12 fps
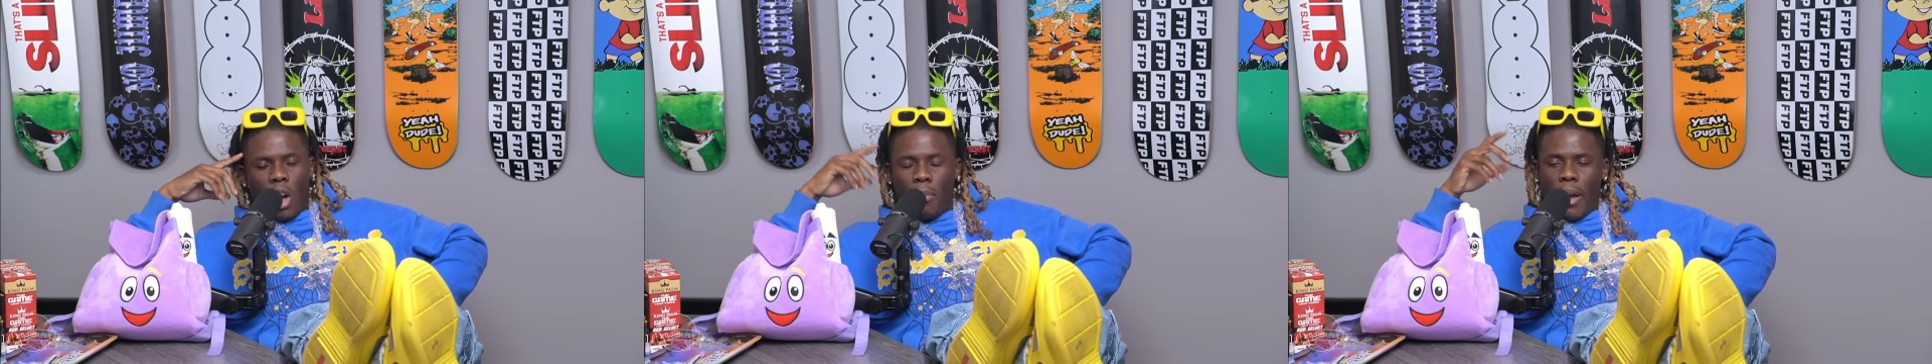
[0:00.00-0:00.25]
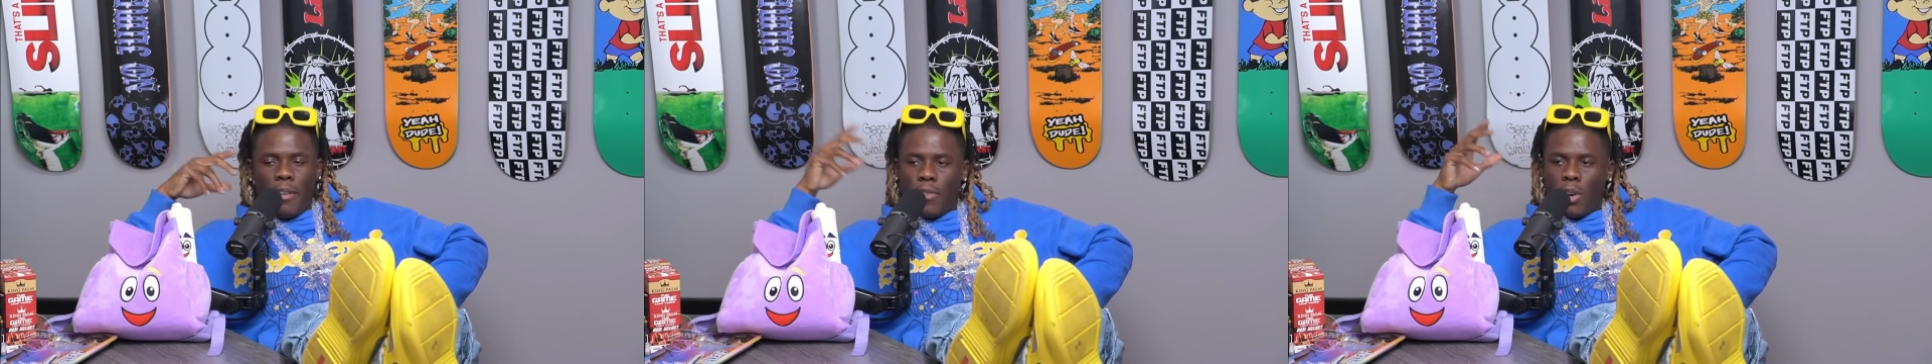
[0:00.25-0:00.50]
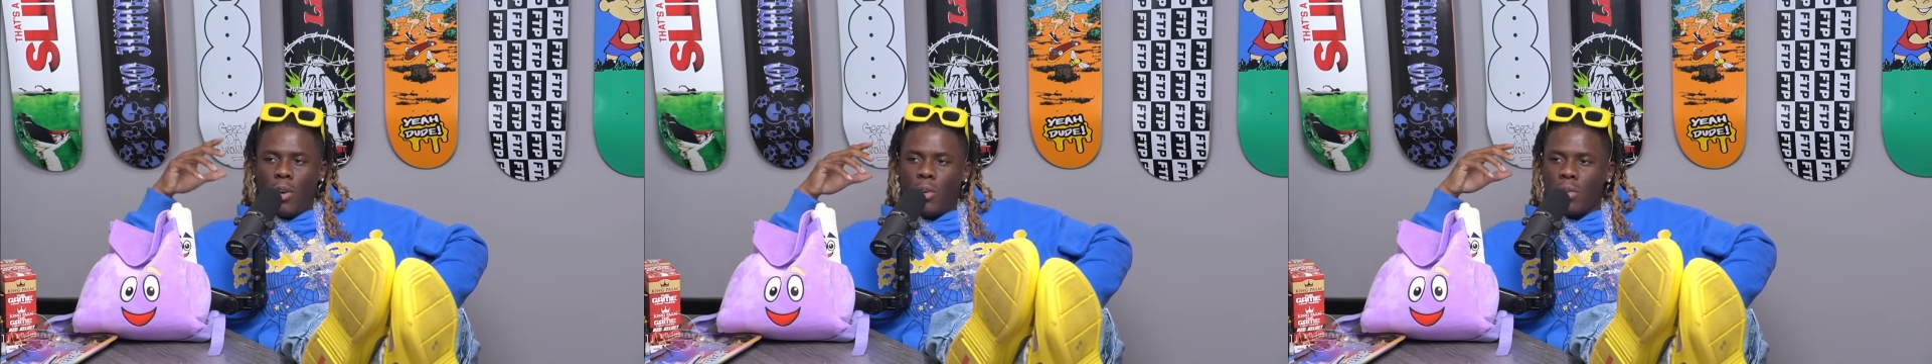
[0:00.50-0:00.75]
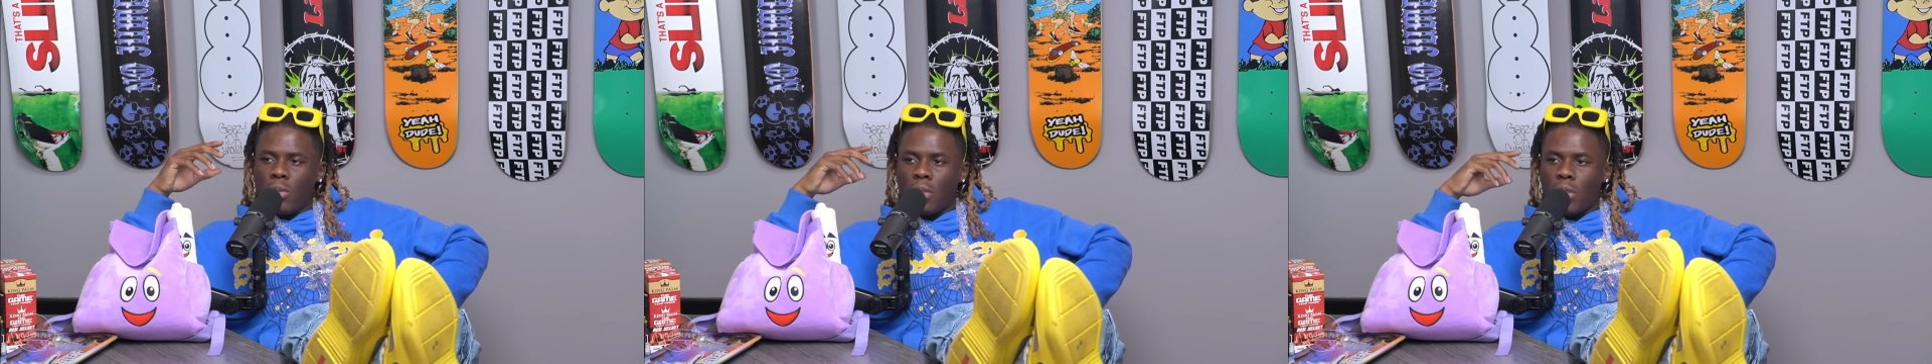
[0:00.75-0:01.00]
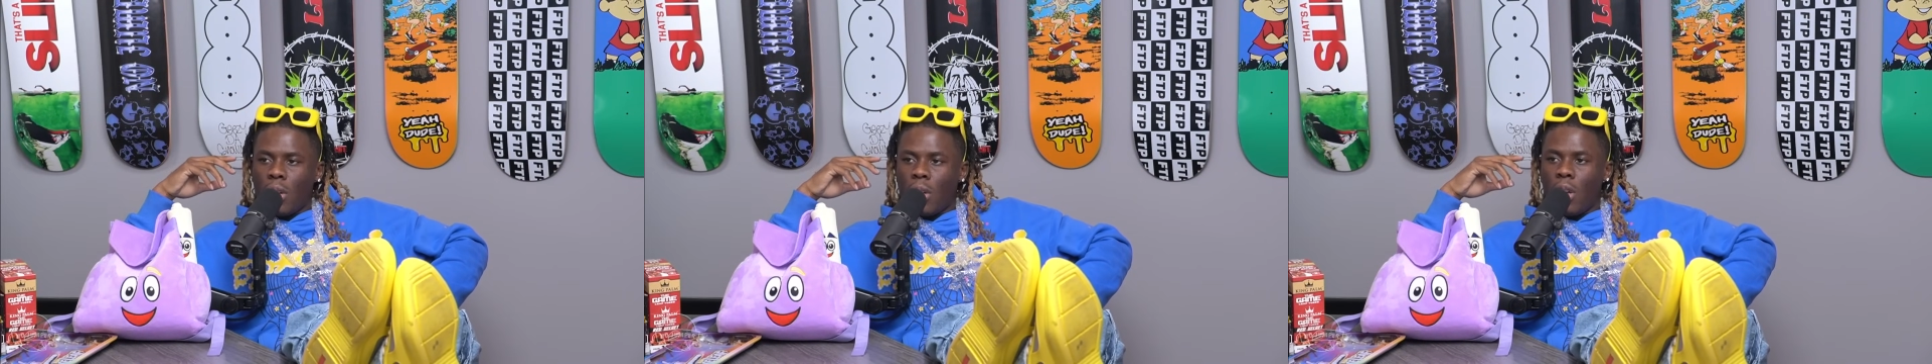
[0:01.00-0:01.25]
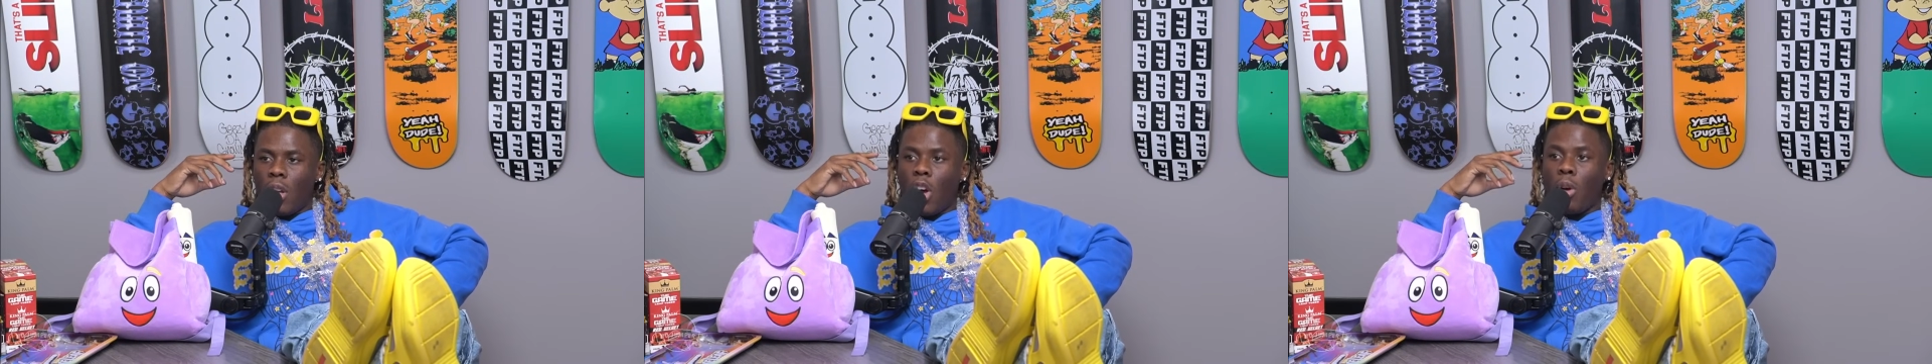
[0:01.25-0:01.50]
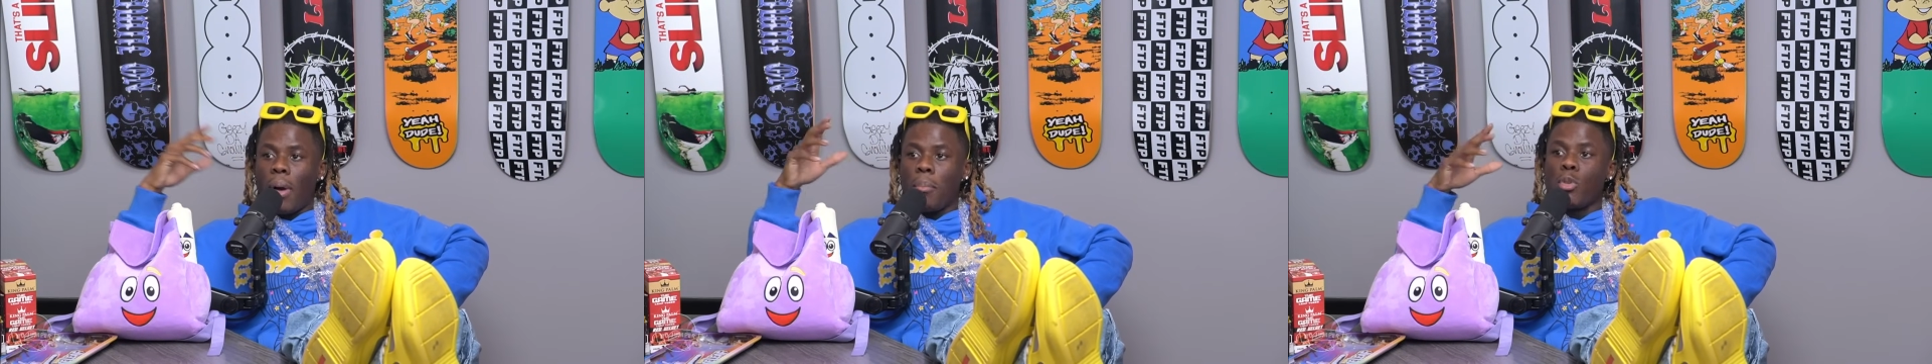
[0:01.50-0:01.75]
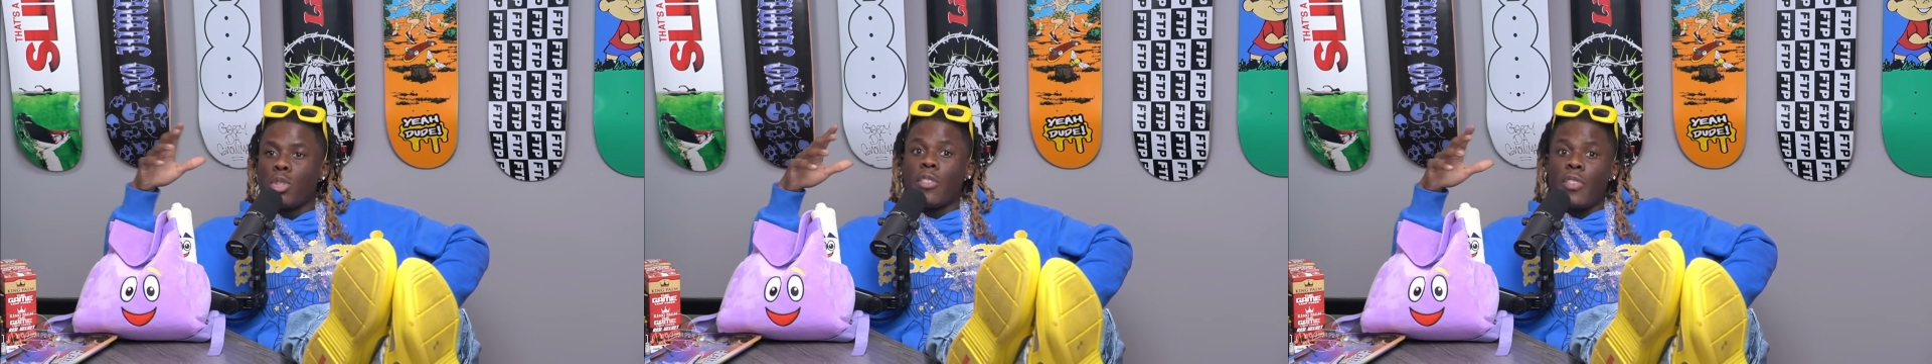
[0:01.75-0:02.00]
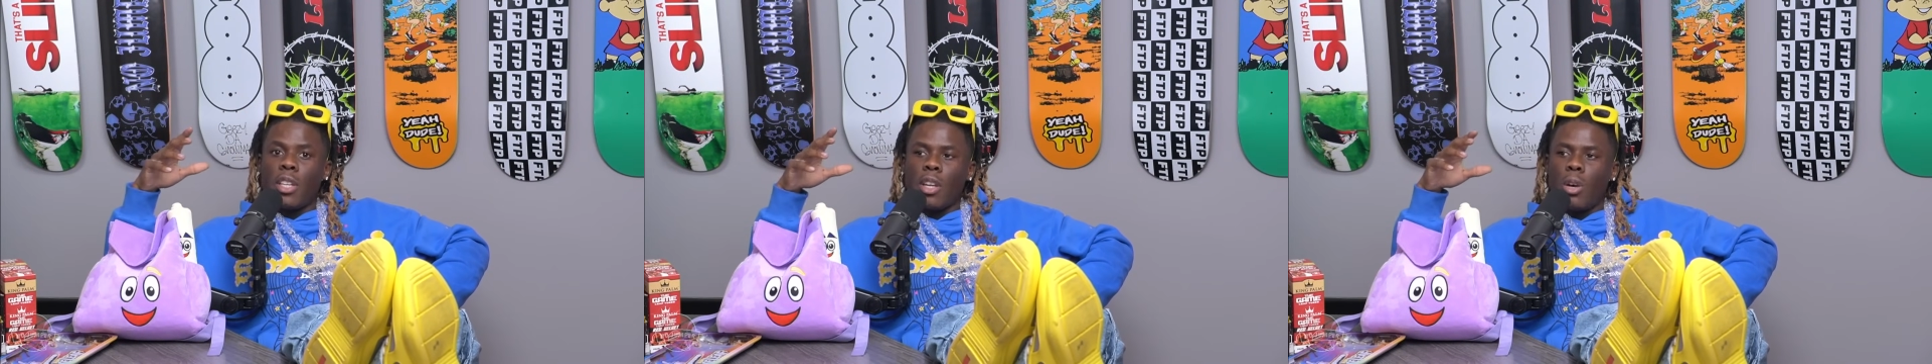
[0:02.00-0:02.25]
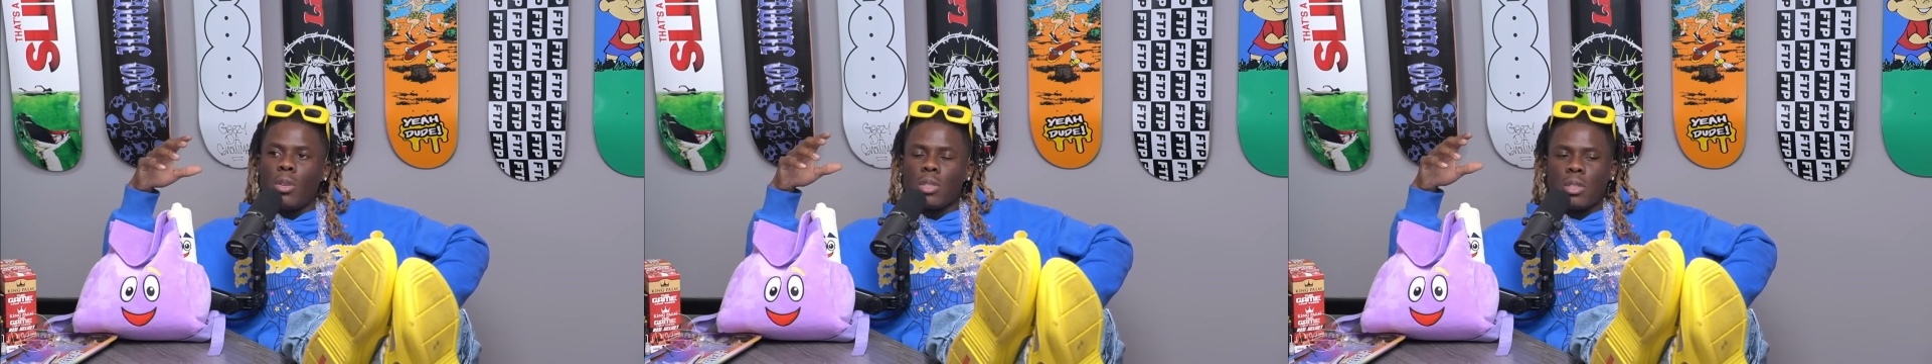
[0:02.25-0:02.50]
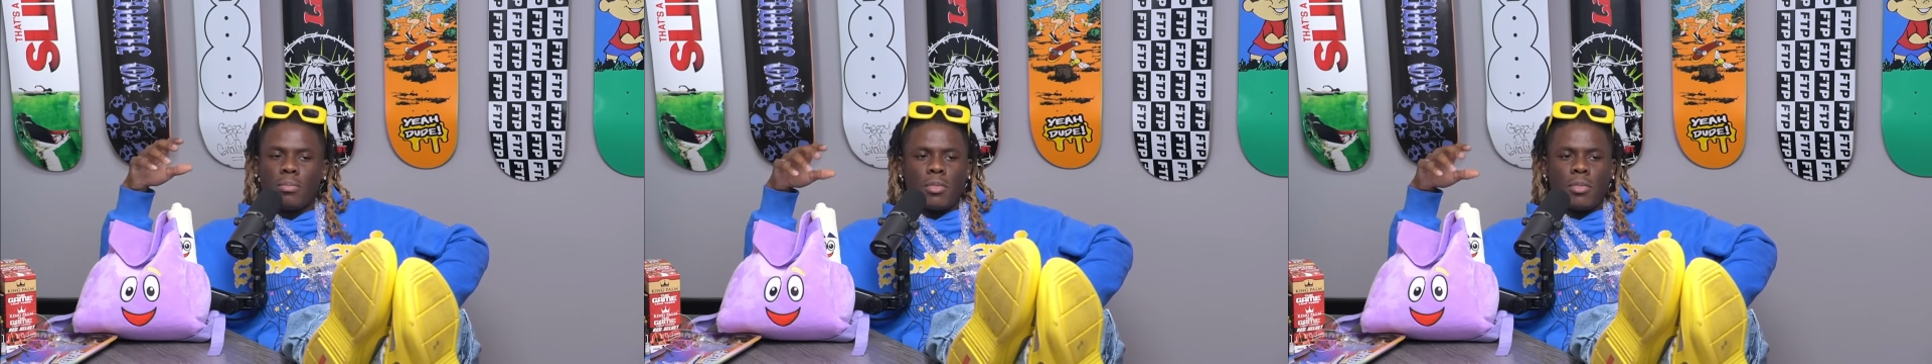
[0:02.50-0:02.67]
my Not phone. Not YouTube, music videos. Oh, my music videos?